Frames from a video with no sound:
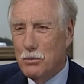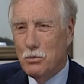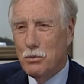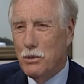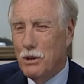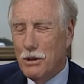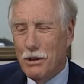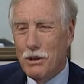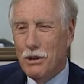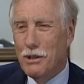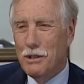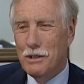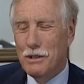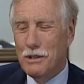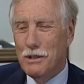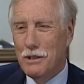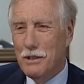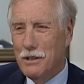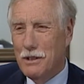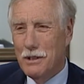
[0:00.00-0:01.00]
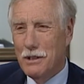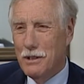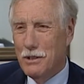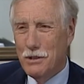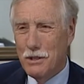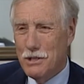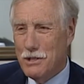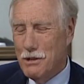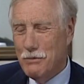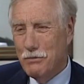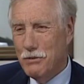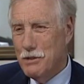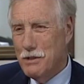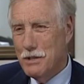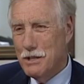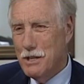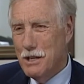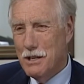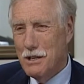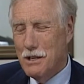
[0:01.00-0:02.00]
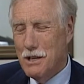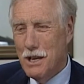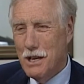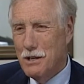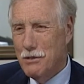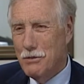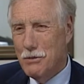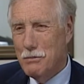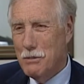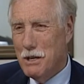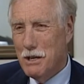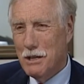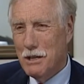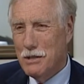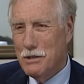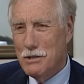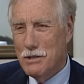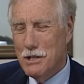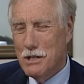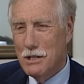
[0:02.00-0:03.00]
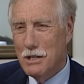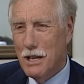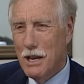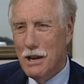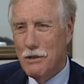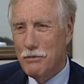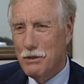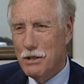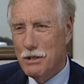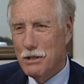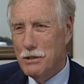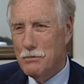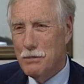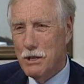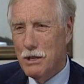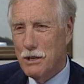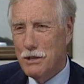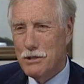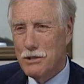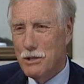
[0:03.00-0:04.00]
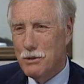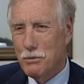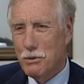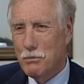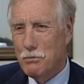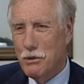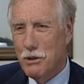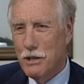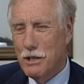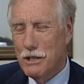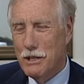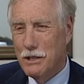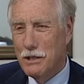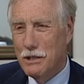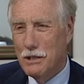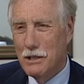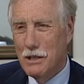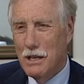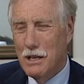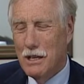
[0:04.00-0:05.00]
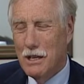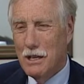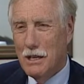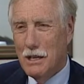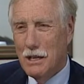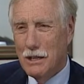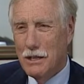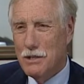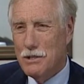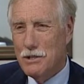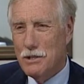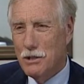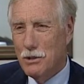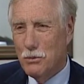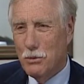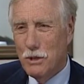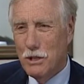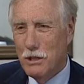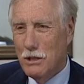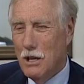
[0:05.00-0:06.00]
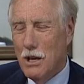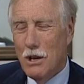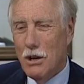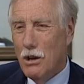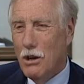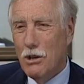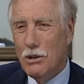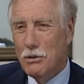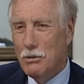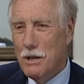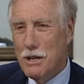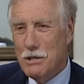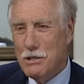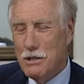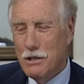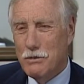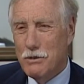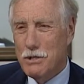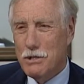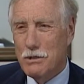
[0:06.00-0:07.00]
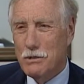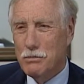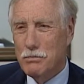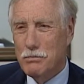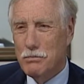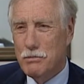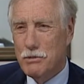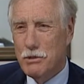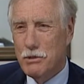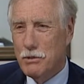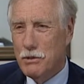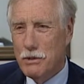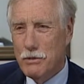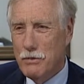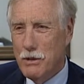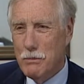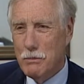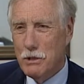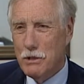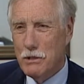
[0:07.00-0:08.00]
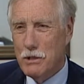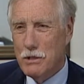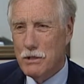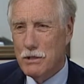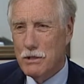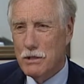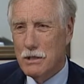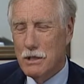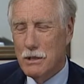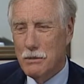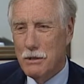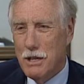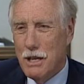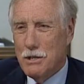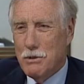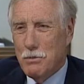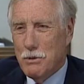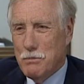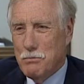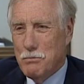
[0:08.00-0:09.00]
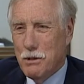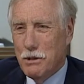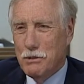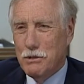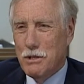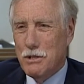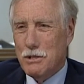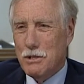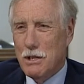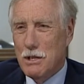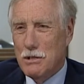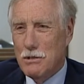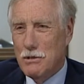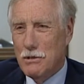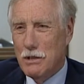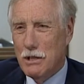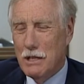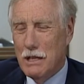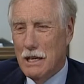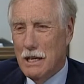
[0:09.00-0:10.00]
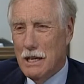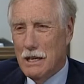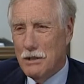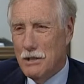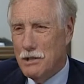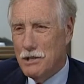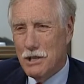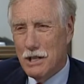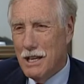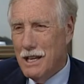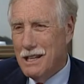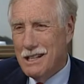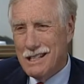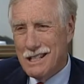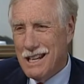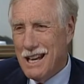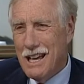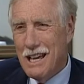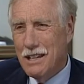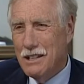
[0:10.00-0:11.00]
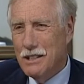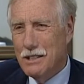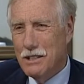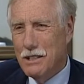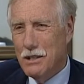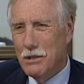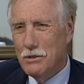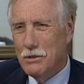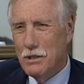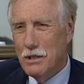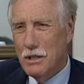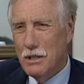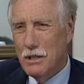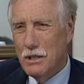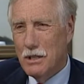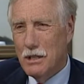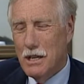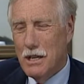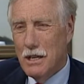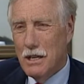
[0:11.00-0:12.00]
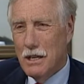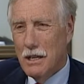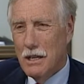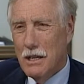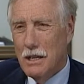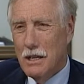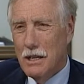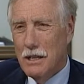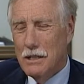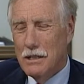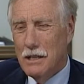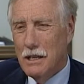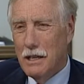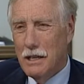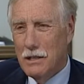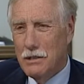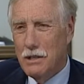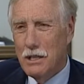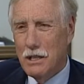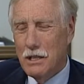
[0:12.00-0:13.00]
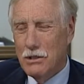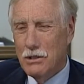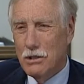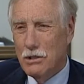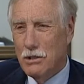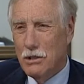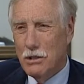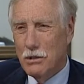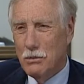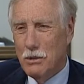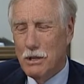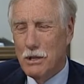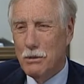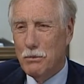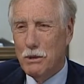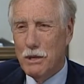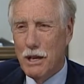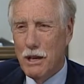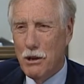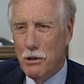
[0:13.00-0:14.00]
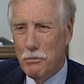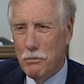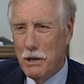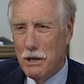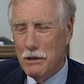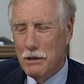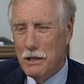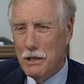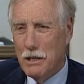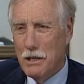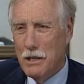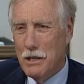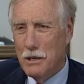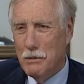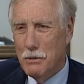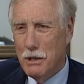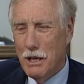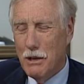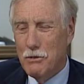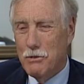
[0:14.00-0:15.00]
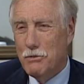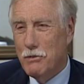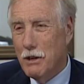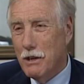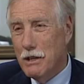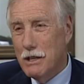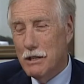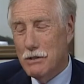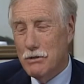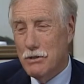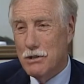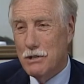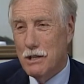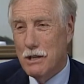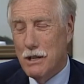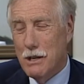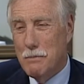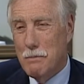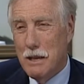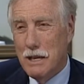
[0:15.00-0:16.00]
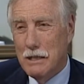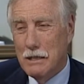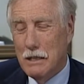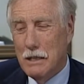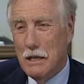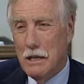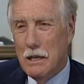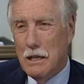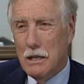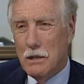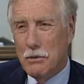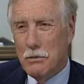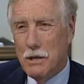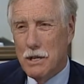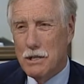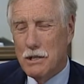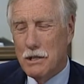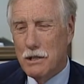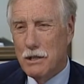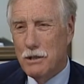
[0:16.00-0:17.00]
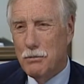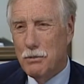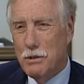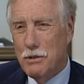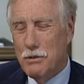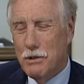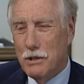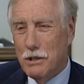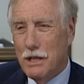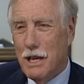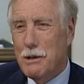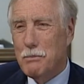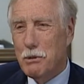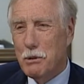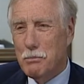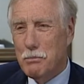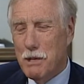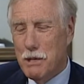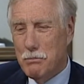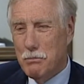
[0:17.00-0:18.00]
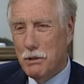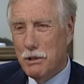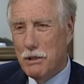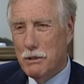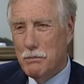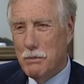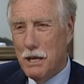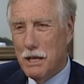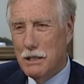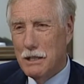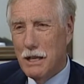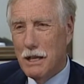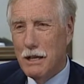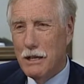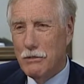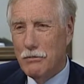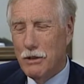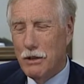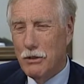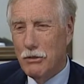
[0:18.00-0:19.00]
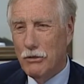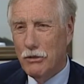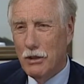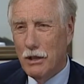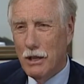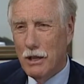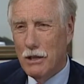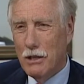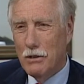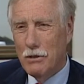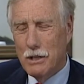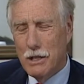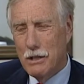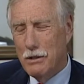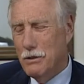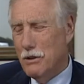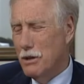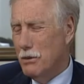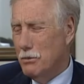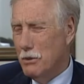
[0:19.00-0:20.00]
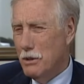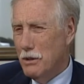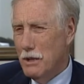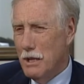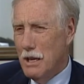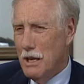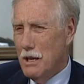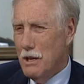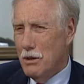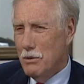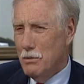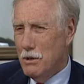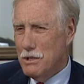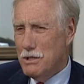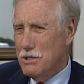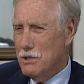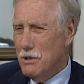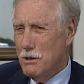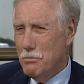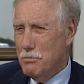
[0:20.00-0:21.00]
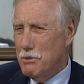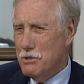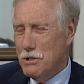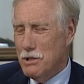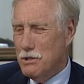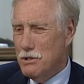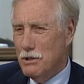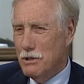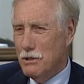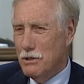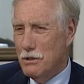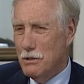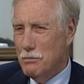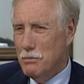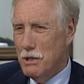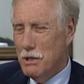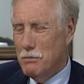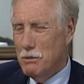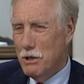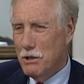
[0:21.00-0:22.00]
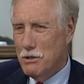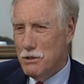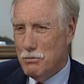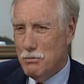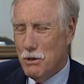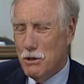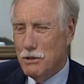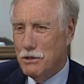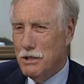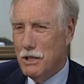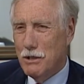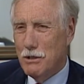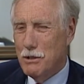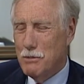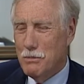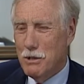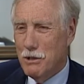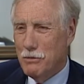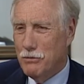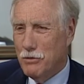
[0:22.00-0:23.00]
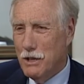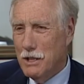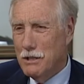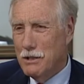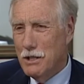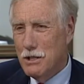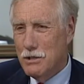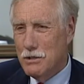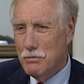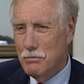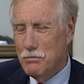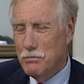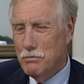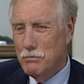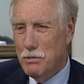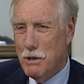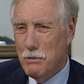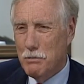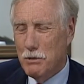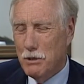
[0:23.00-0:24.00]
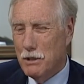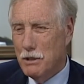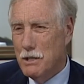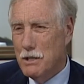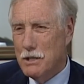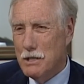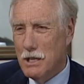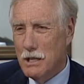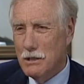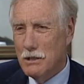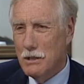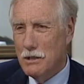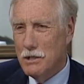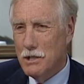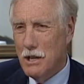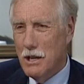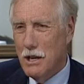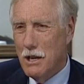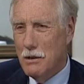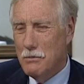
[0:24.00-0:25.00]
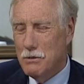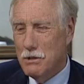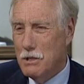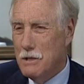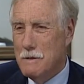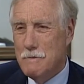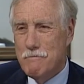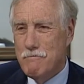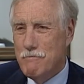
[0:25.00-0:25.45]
We're all, you know, except for the Native Americans and the African Americans that were brought here against their will, all the rest of us are children of immigrants. I mean, that's what built this country. There's a lot of talent out there. And I think in the long run, it would help our economy. I was very interested. I met recently with the labor people in Maine, the AFL-CIO, and I thought, well, what's their position going to be? Because aren't they going to be afraid these people are going to take their jobs?